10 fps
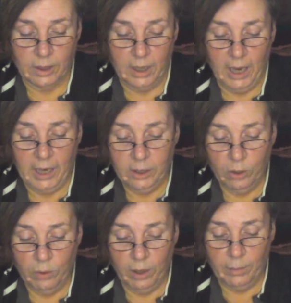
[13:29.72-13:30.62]
I
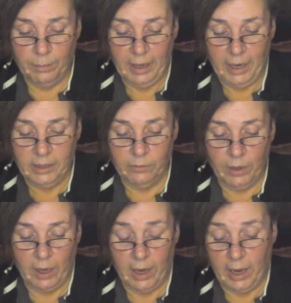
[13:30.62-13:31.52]
know I'm kind of,
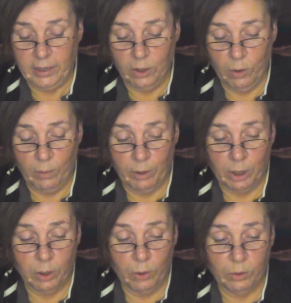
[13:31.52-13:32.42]
I know I'm
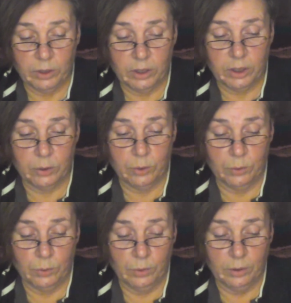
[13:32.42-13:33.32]
close to,